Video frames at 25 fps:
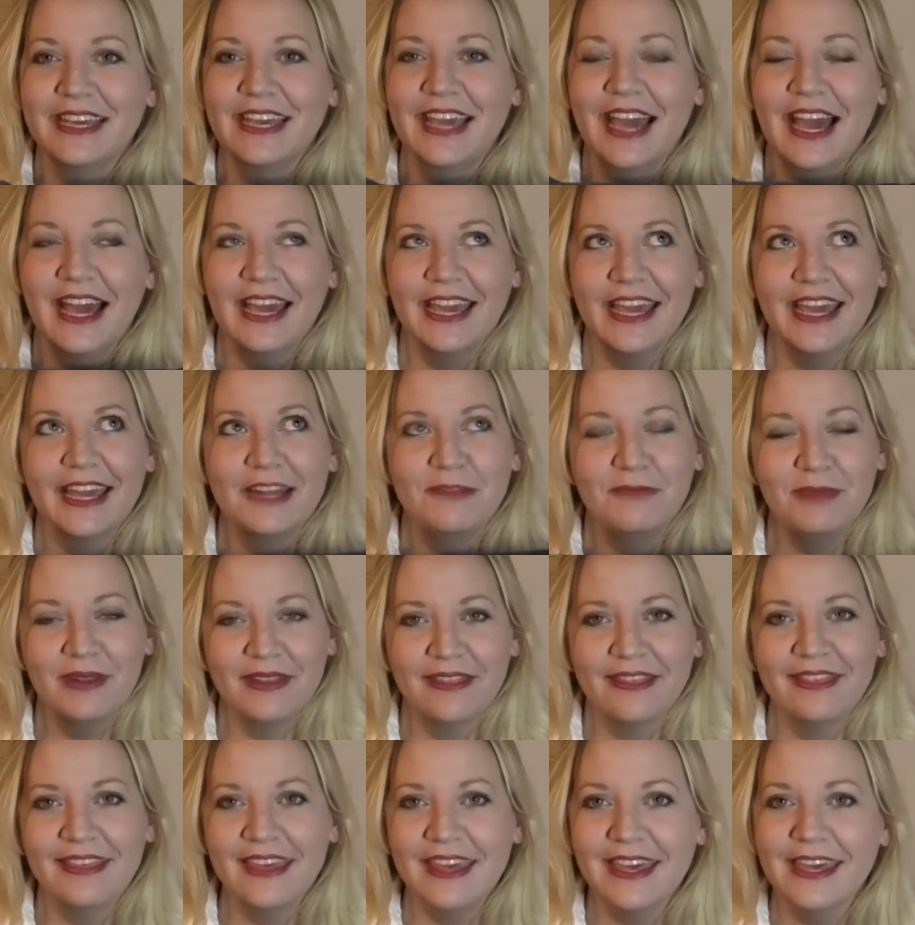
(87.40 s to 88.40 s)
I had
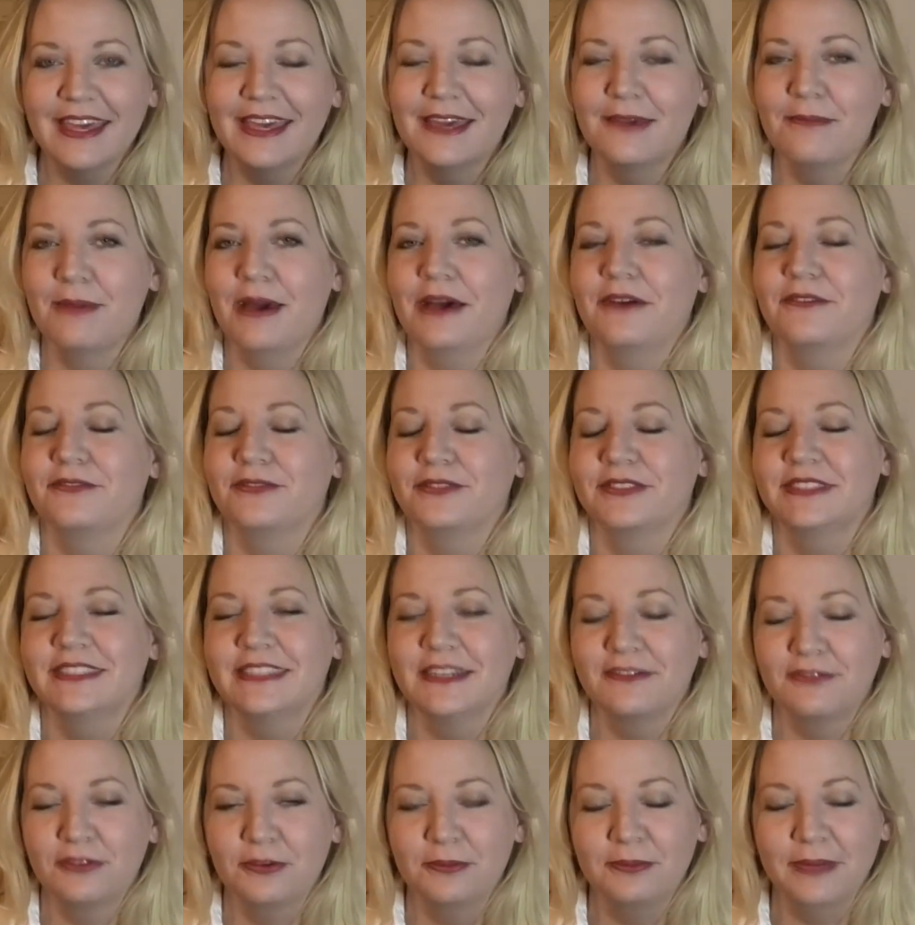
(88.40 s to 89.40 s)
been thinking about for
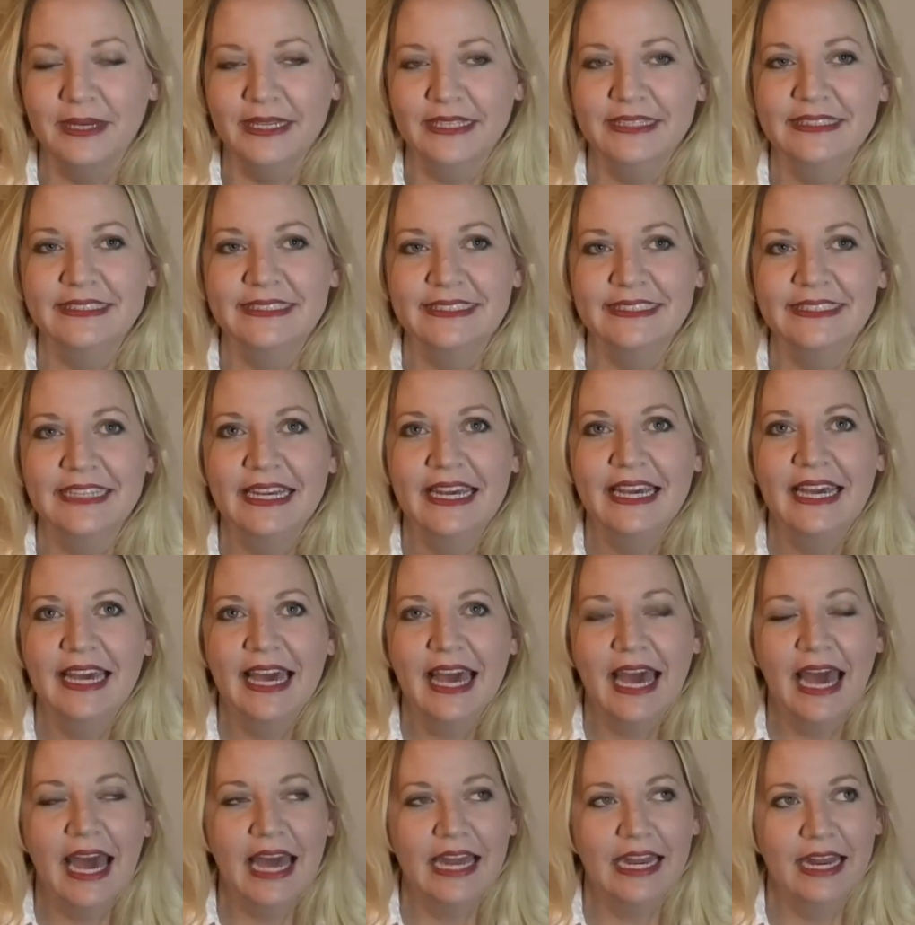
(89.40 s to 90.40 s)
several months,
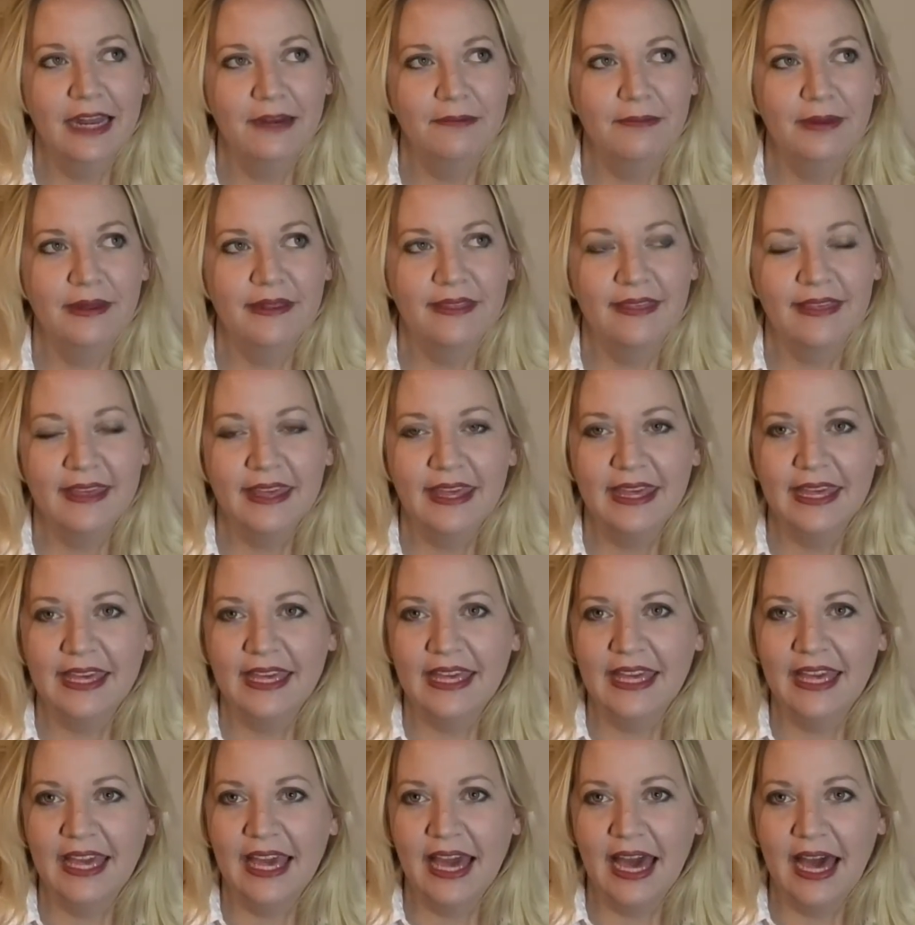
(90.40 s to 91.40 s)
and I'd been
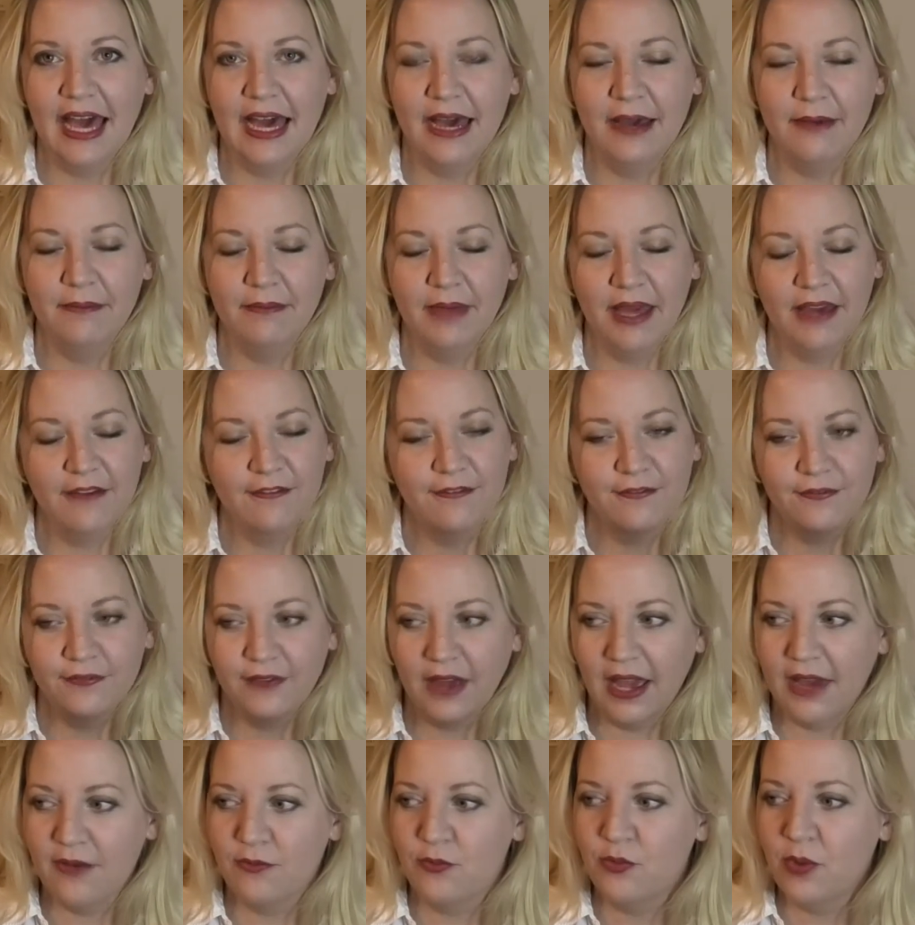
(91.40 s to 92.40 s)
thinking at
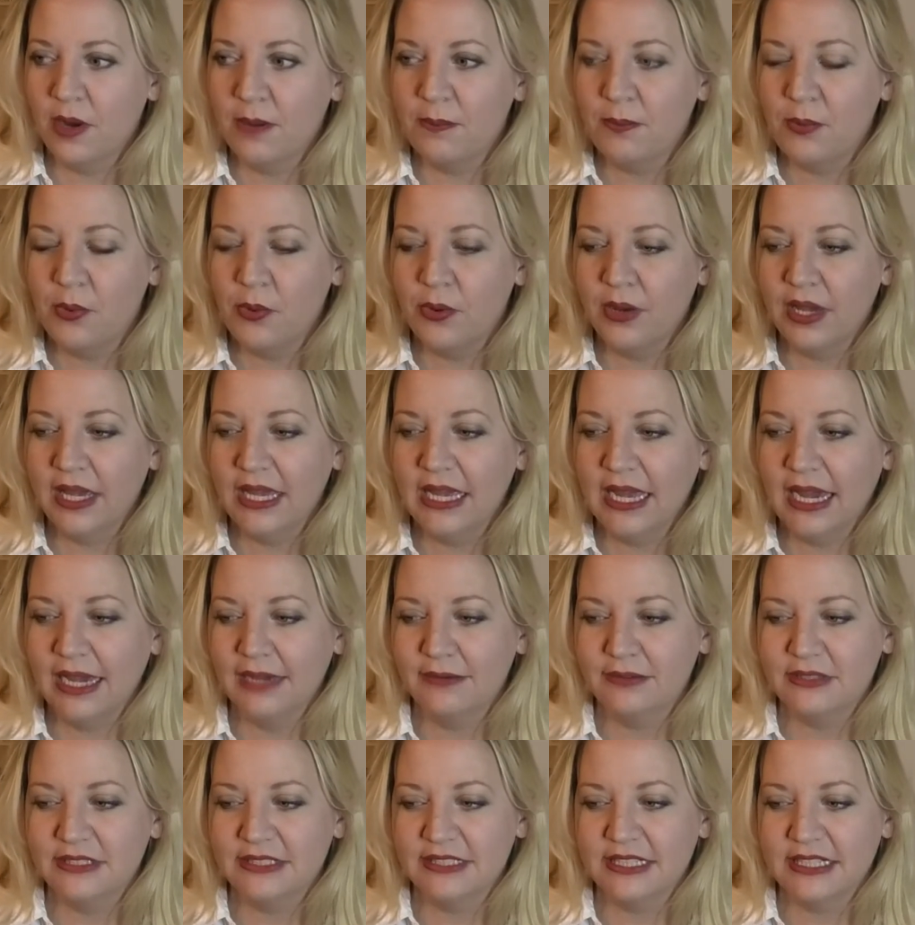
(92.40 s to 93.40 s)
one point I
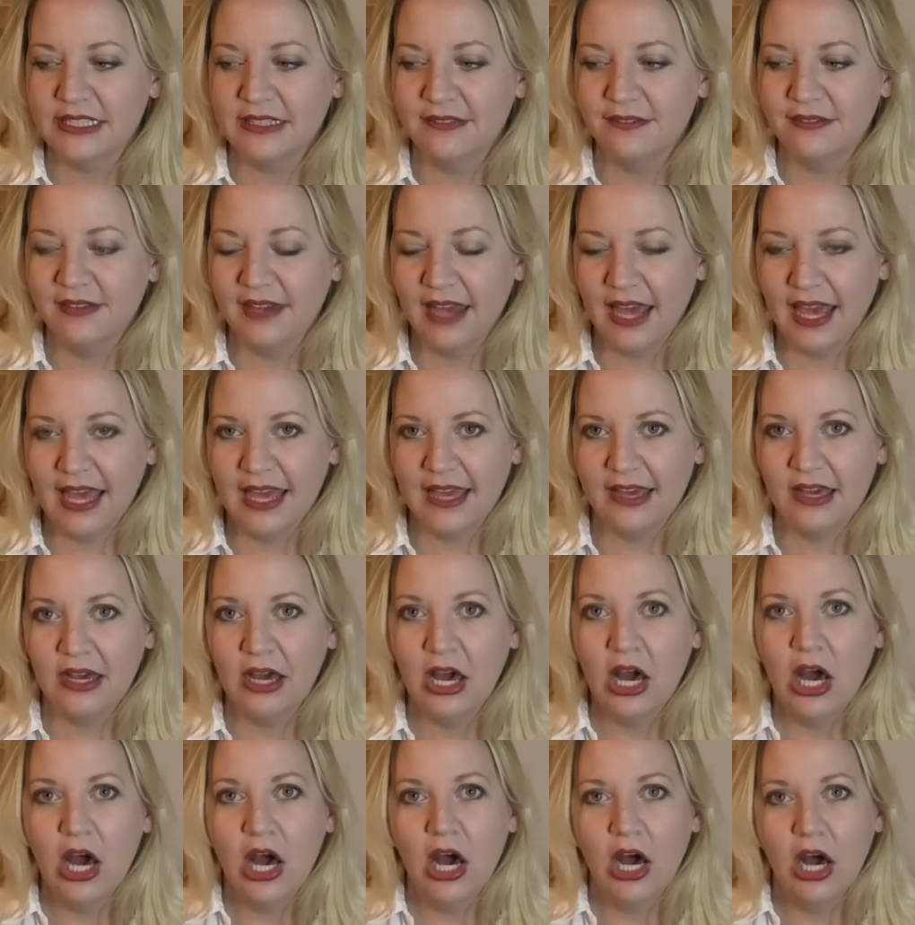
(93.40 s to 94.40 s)
was going to take
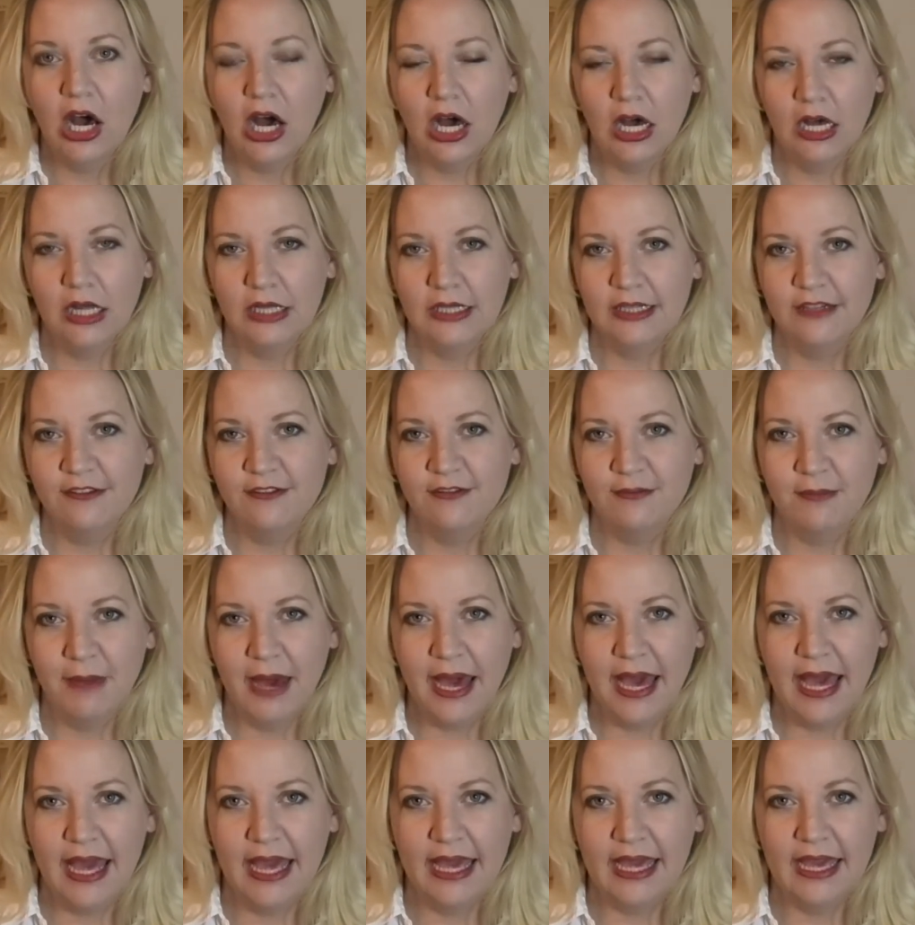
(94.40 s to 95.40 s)
all of
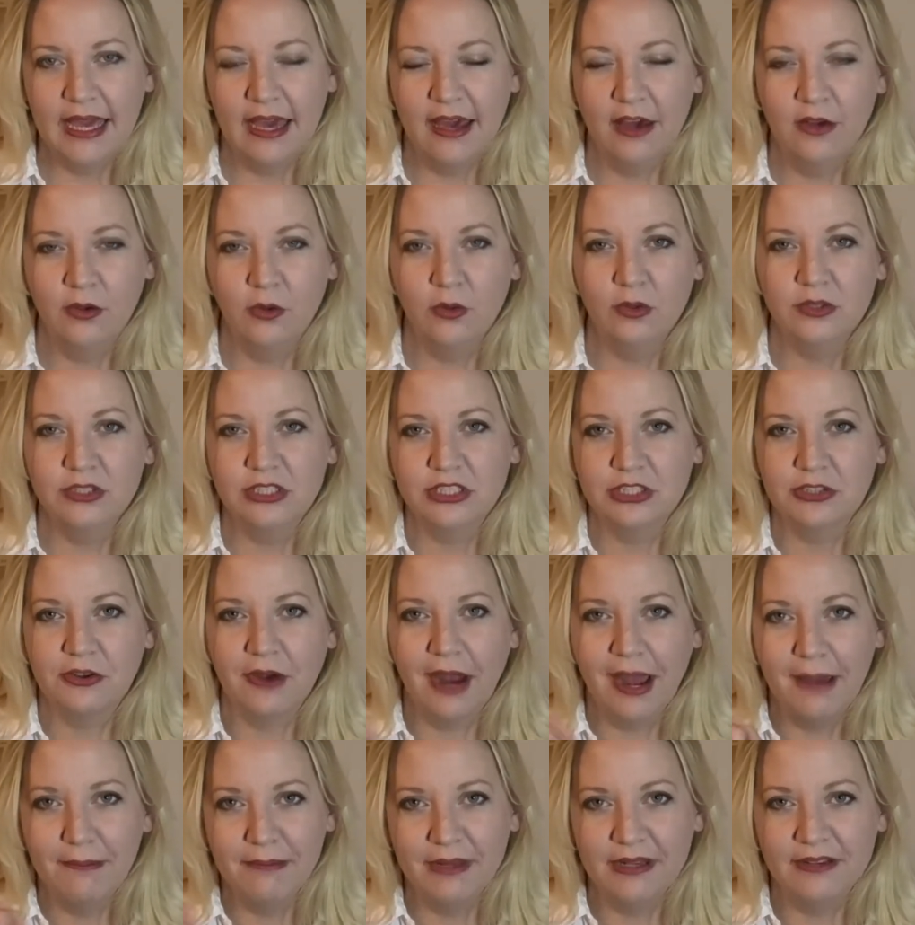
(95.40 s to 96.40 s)
my old
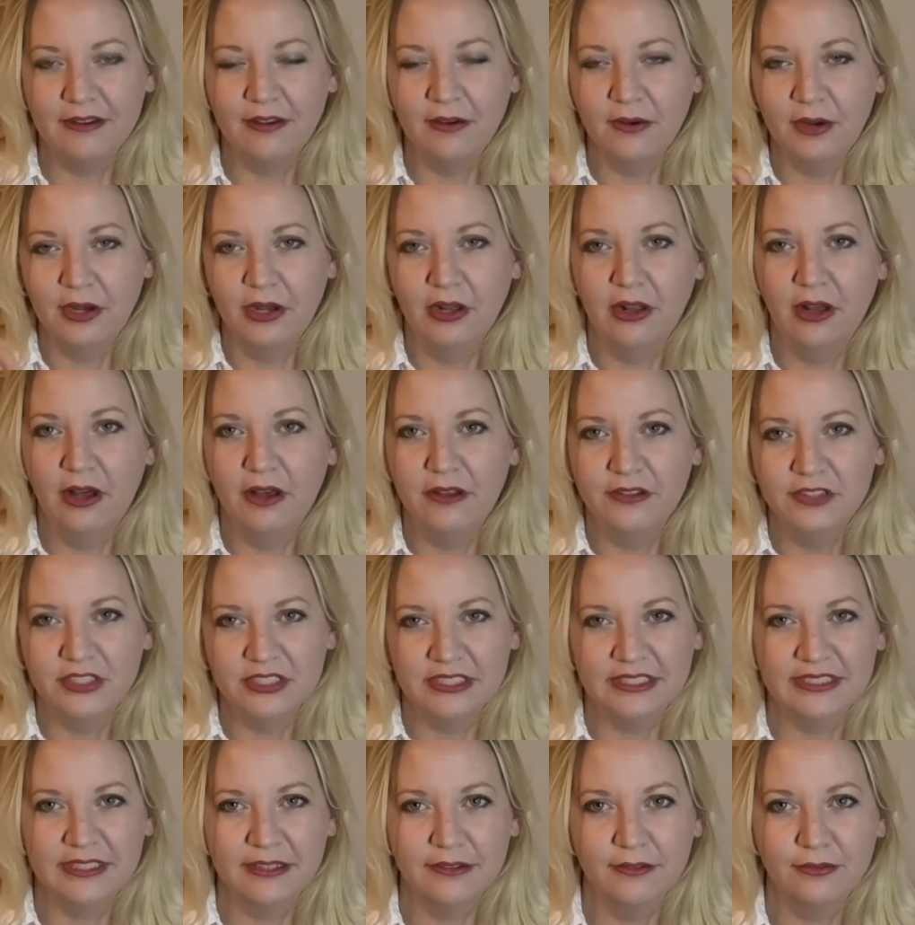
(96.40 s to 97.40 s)
scrap material, all
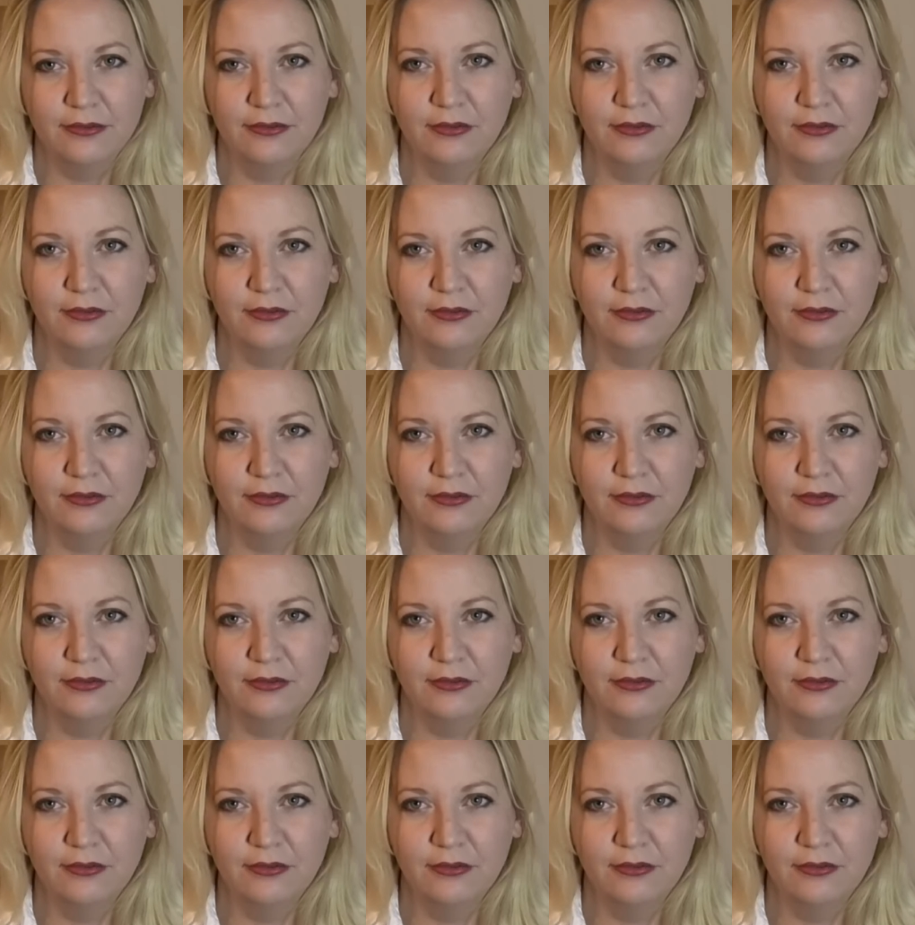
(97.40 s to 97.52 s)
just the